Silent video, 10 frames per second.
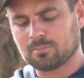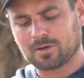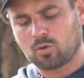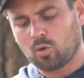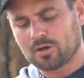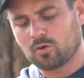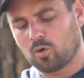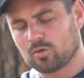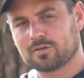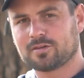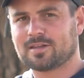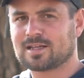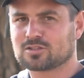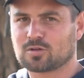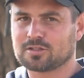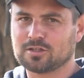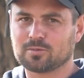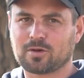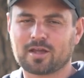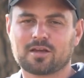But all in all, that's not a
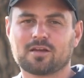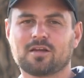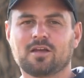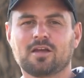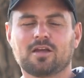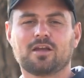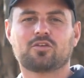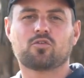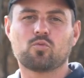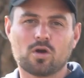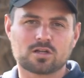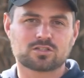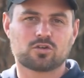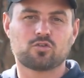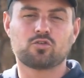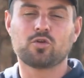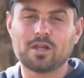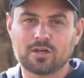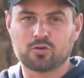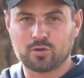deal breaker. It works
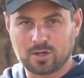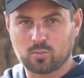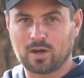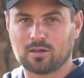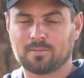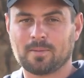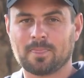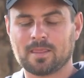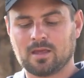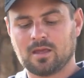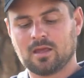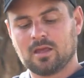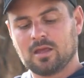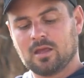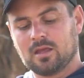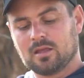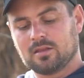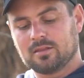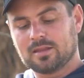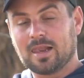really, really well.
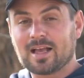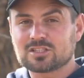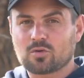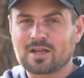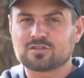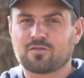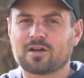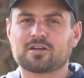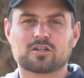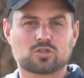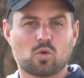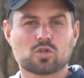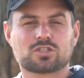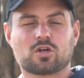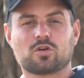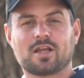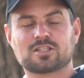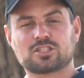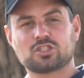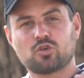The laser rangefinder is also
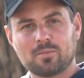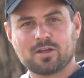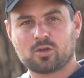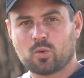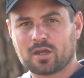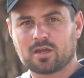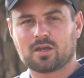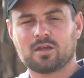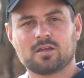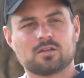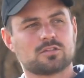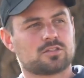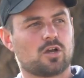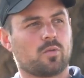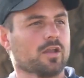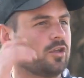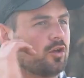extremely quick. So when